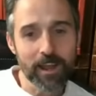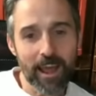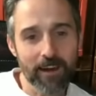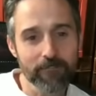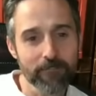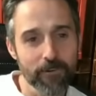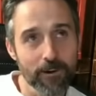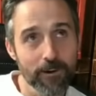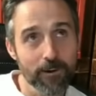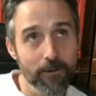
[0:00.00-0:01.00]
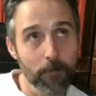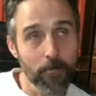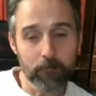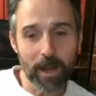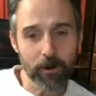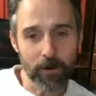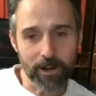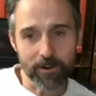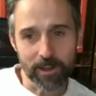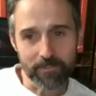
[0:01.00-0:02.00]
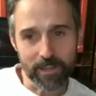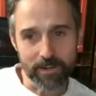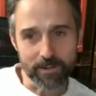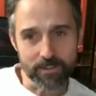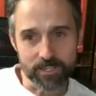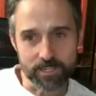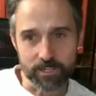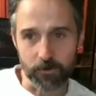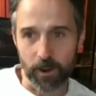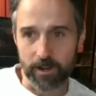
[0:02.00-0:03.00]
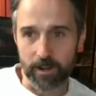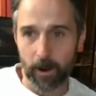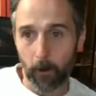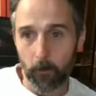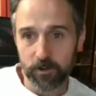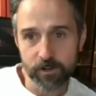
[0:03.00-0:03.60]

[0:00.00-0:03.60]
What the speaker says: have the better record at the end of the season right now?